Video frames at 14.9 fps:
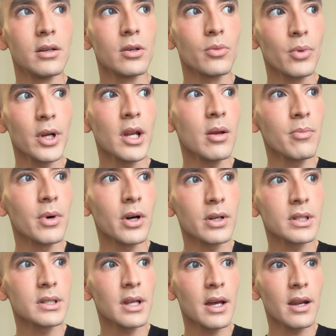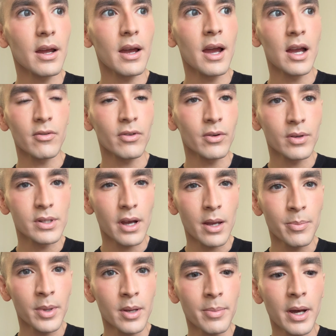reading books that everyone's
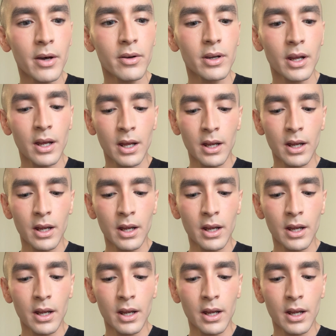hyping about.